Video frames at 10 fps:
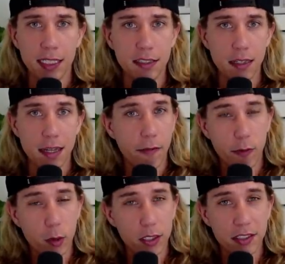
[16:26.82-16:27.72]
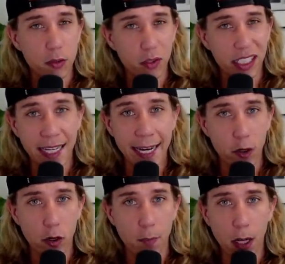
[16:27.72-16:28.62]
Is it that Ford doesn't really
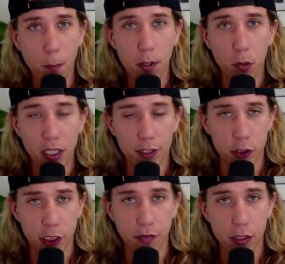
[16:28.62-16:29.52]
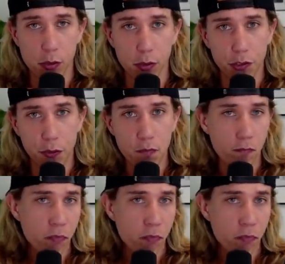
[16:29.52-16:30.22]
care about building electric vehicles?